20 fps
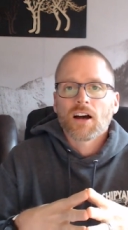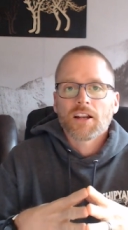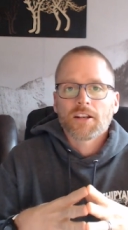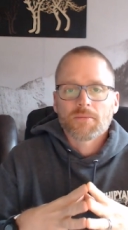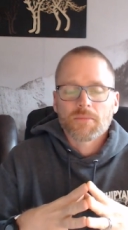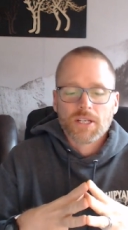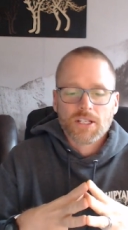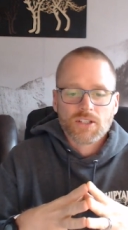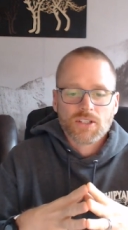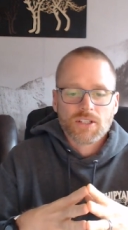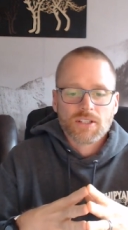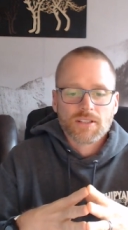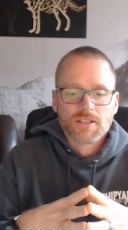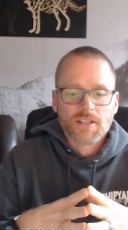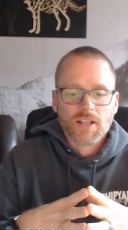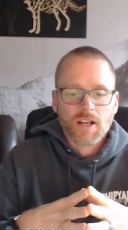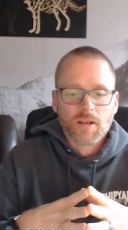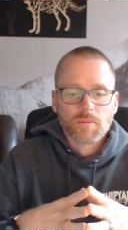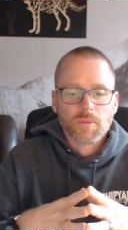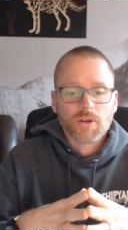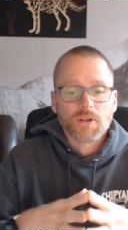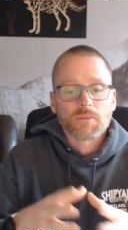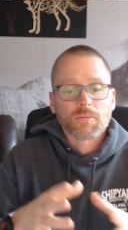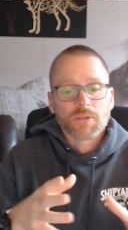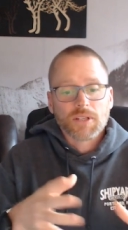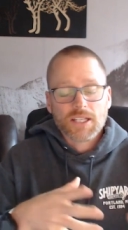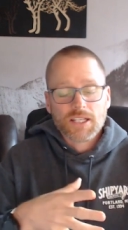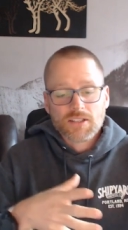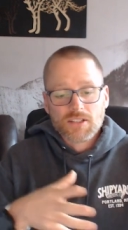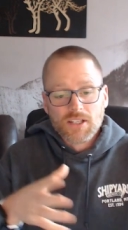automations that I put in
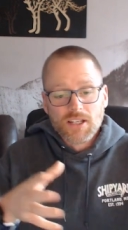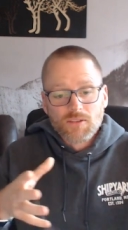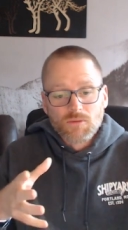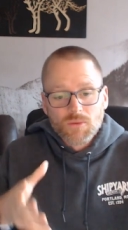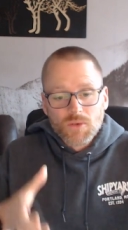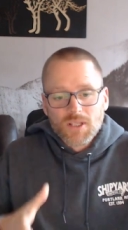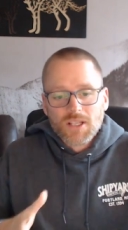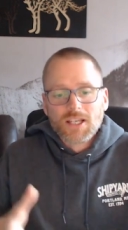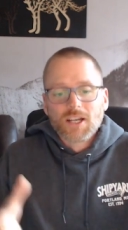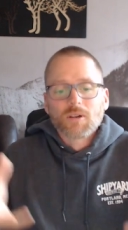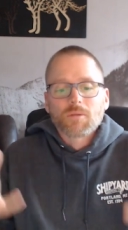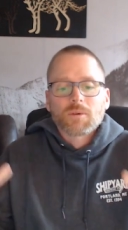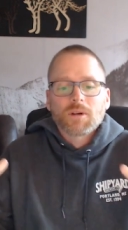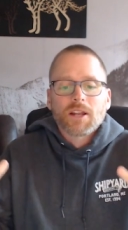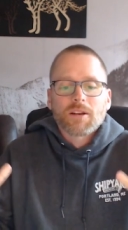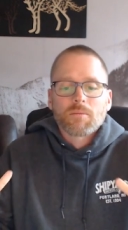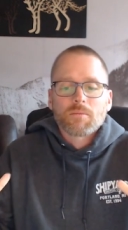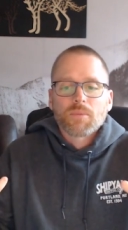place to really help kind of